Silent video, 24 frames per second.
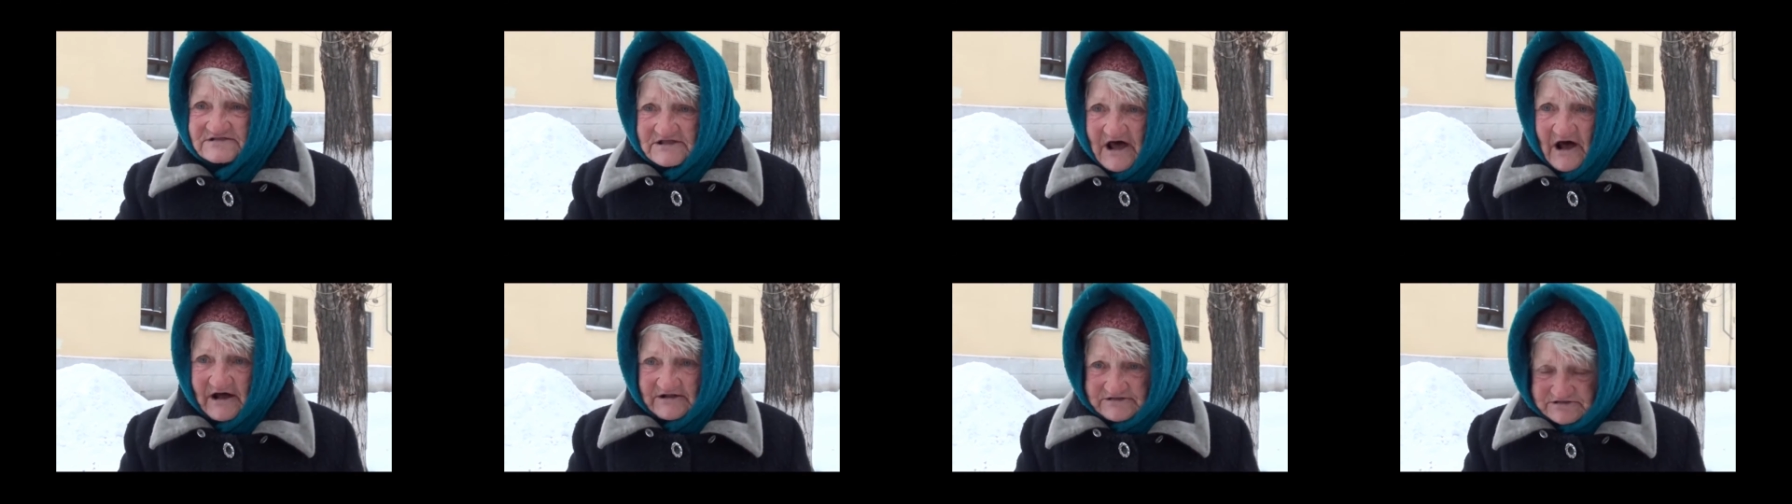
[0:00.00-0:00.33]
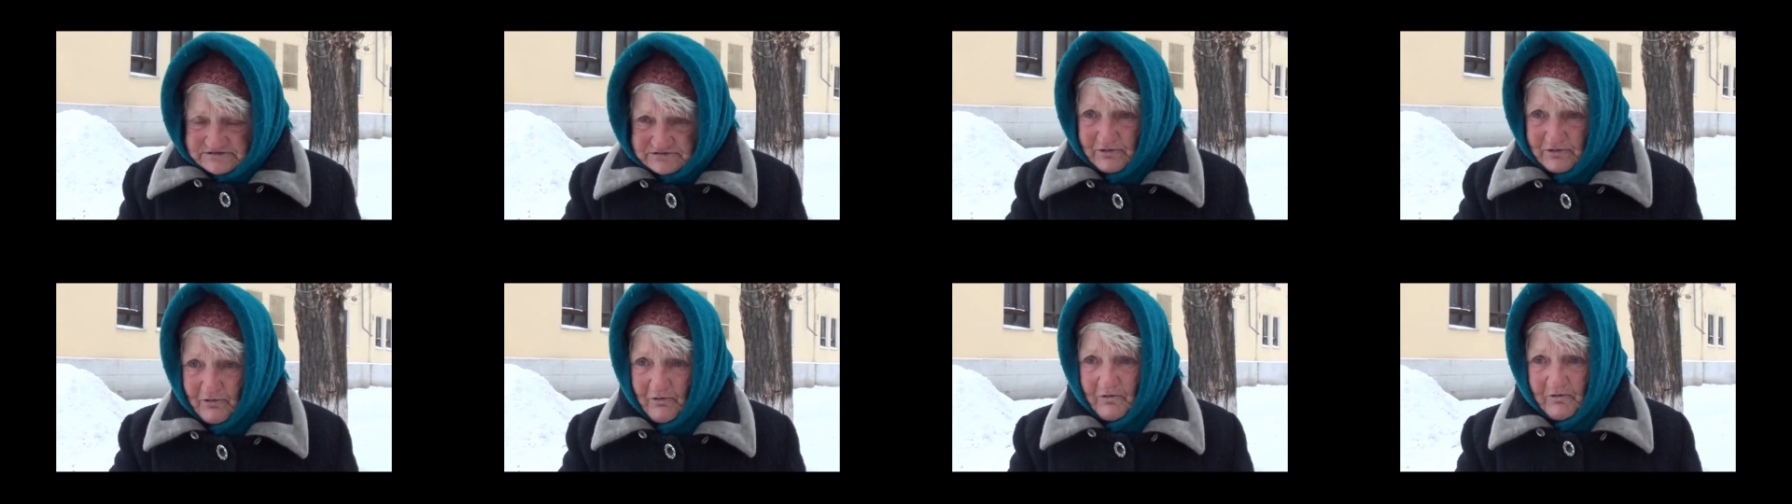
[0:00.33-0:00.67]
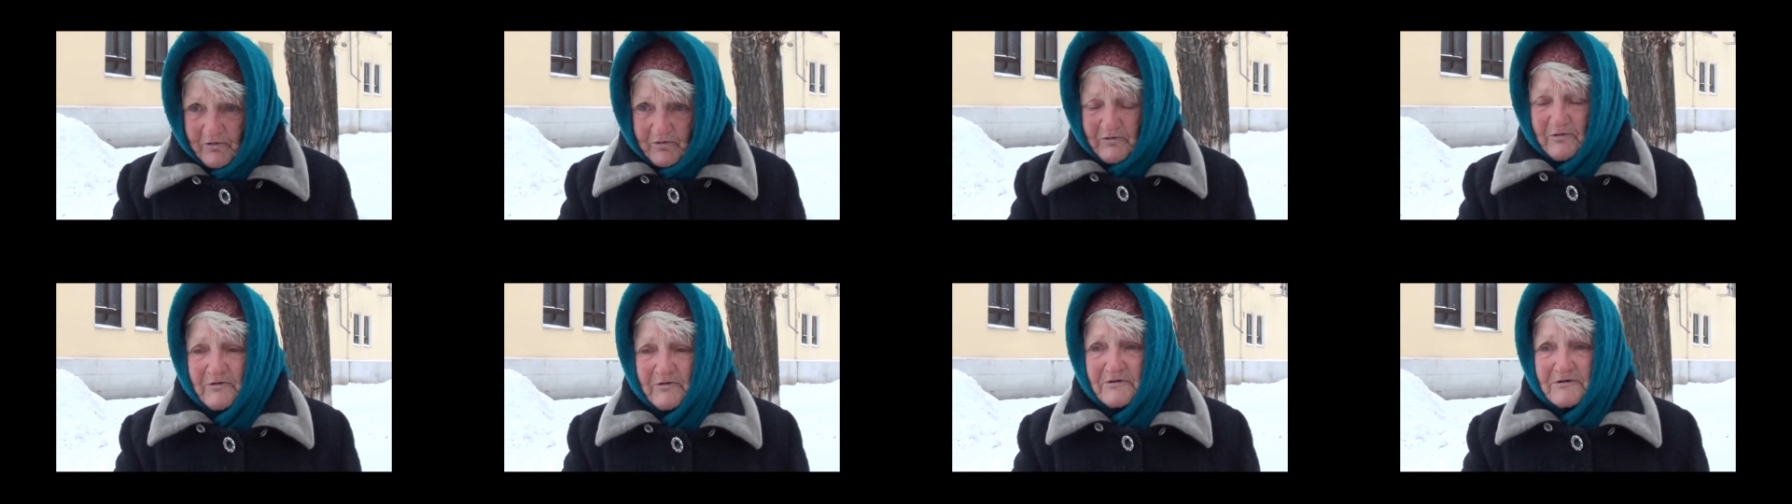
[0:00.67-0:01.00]
Why you did
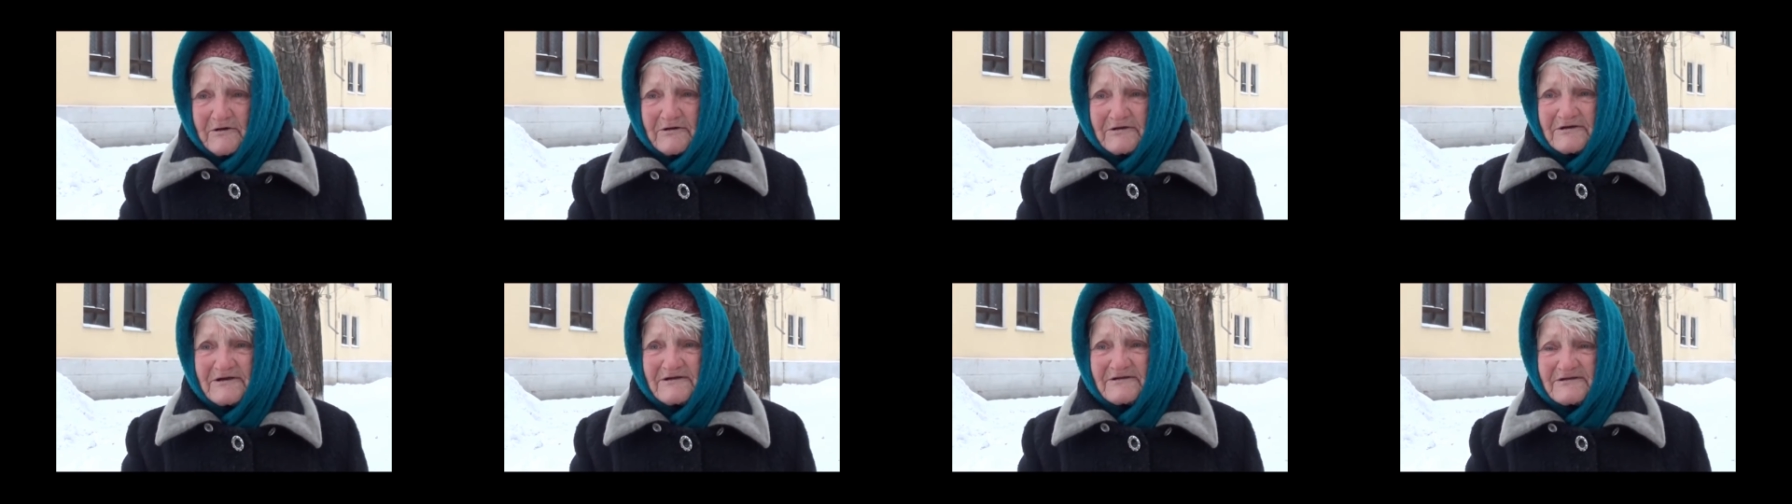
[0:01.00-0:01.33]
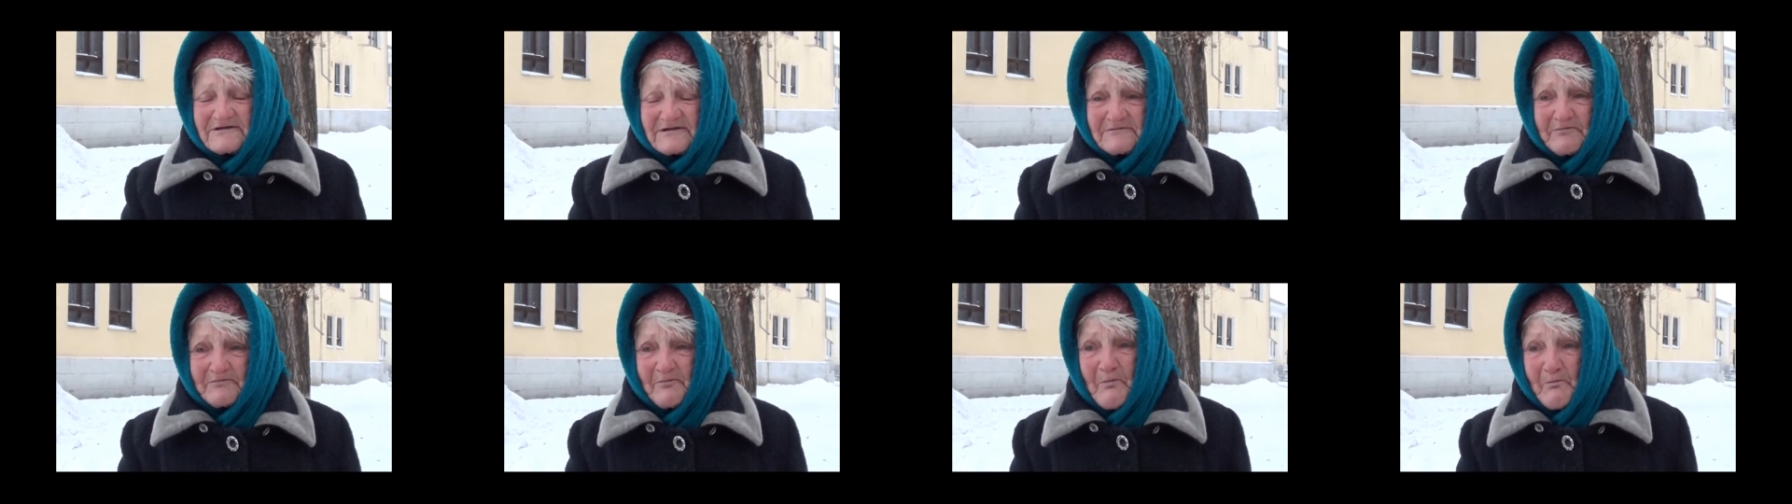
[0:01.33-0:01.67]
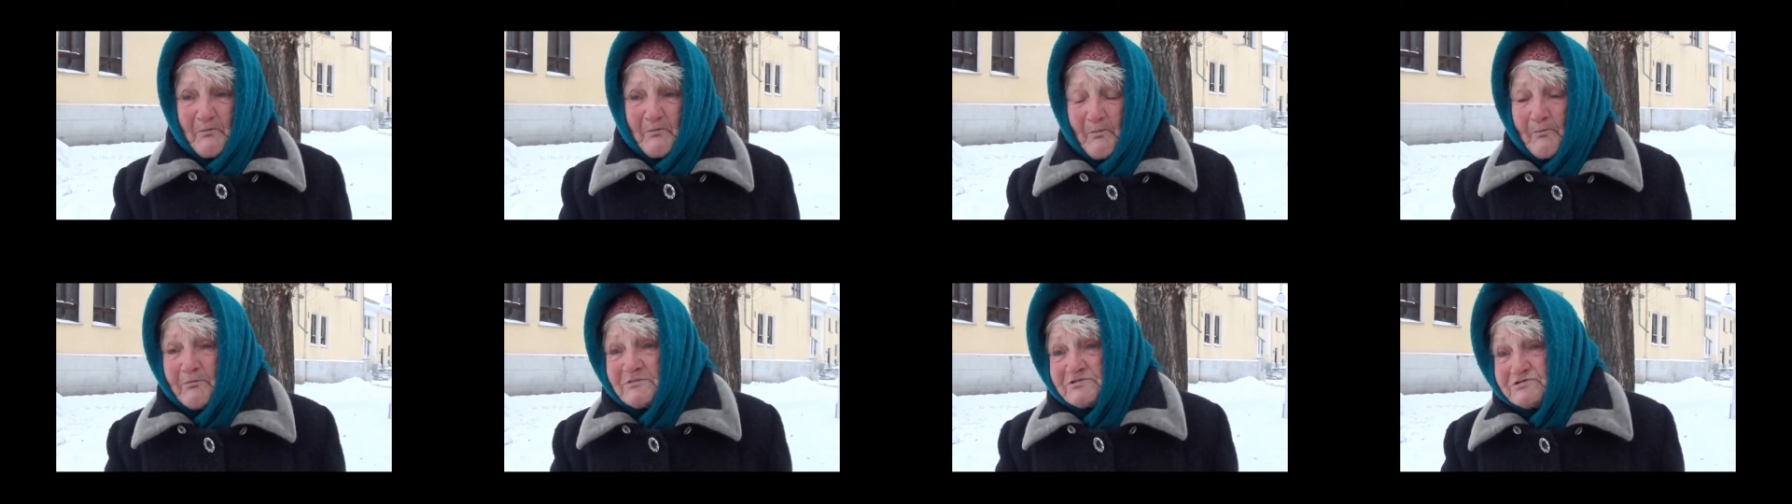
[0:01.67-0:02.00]
not say that
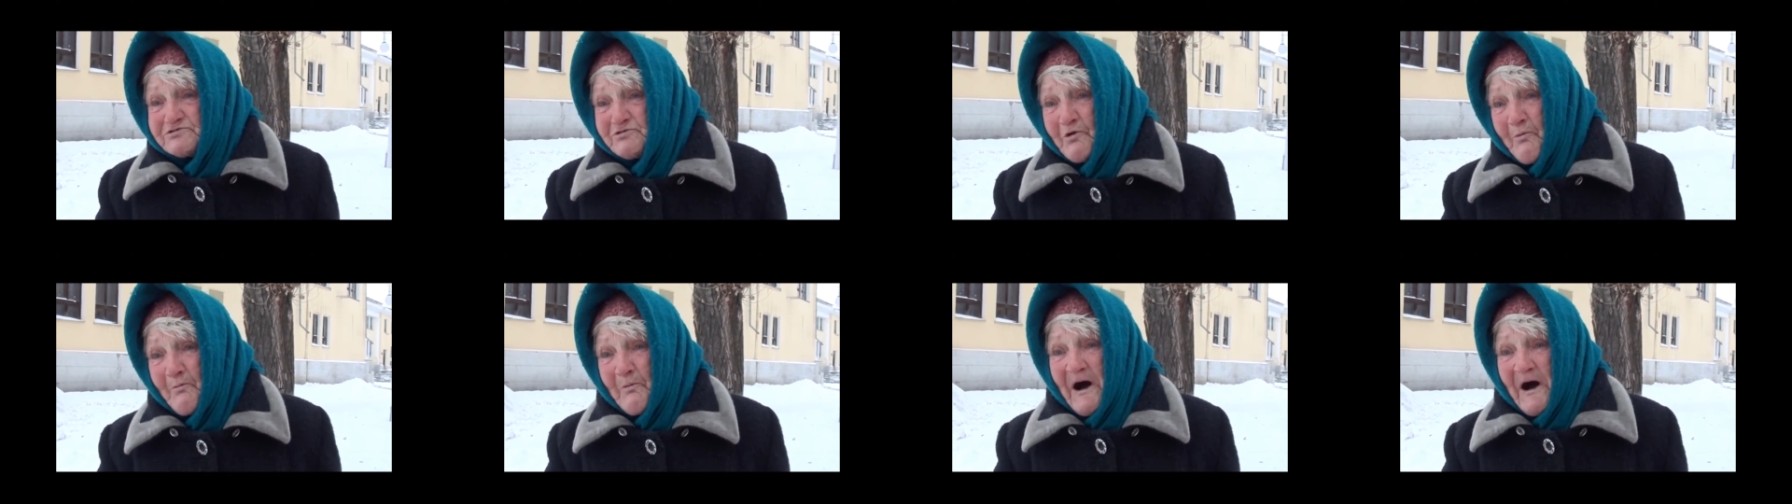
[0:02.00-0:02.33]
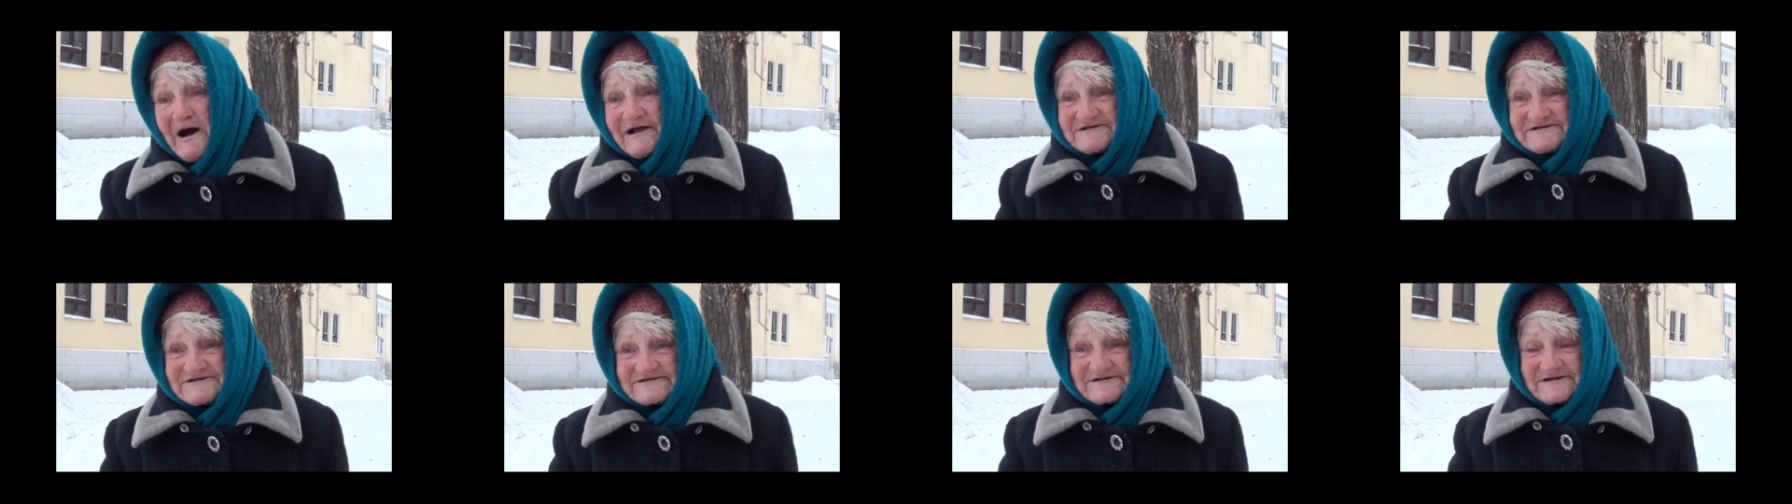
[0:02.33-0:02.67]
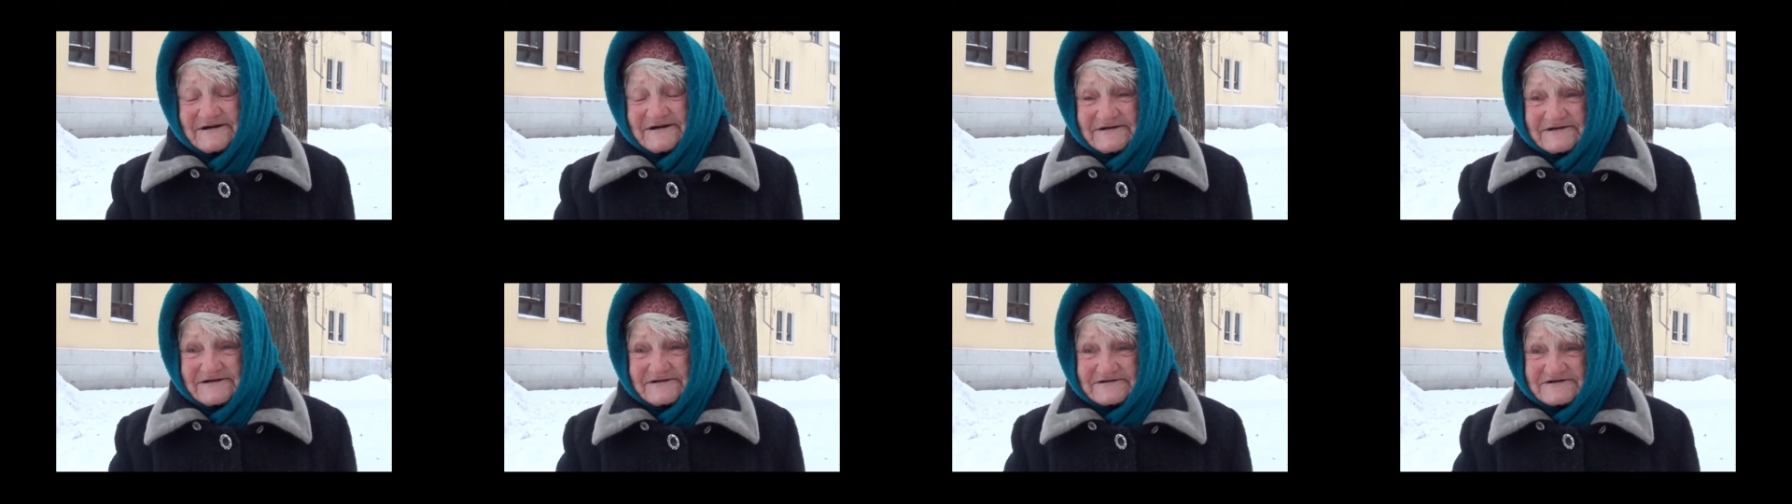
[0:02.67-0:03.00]
he will never see
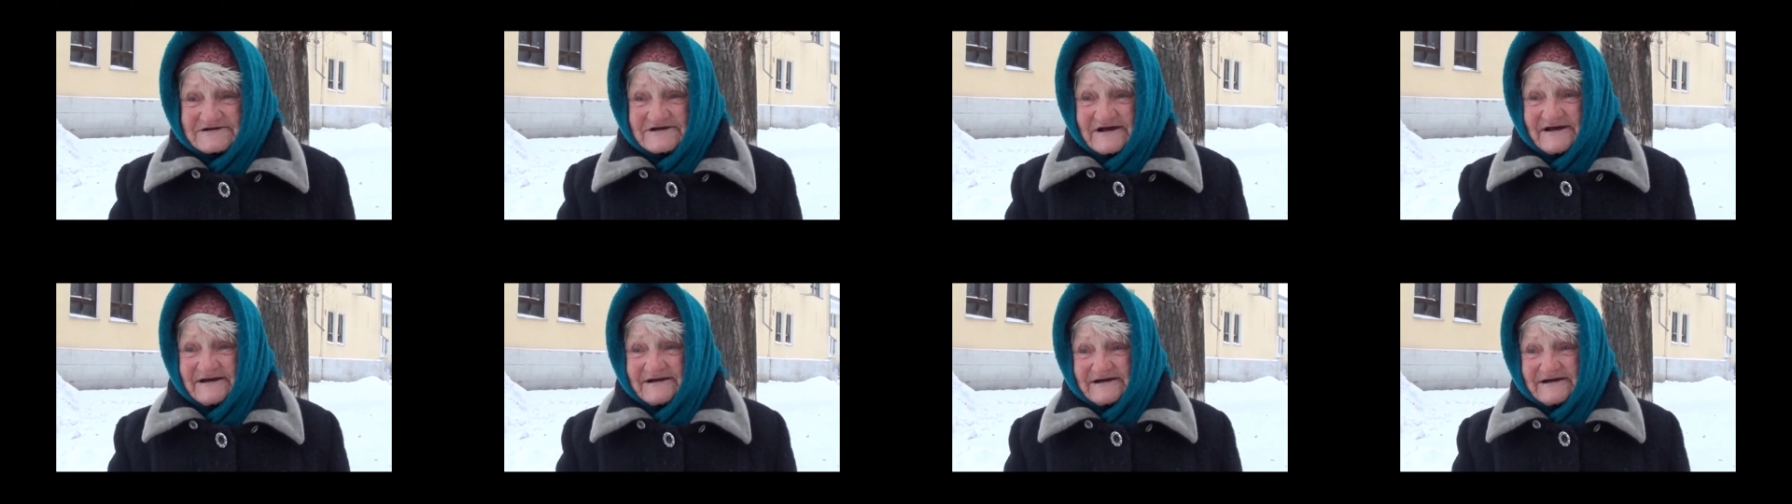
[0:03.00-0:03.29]
them?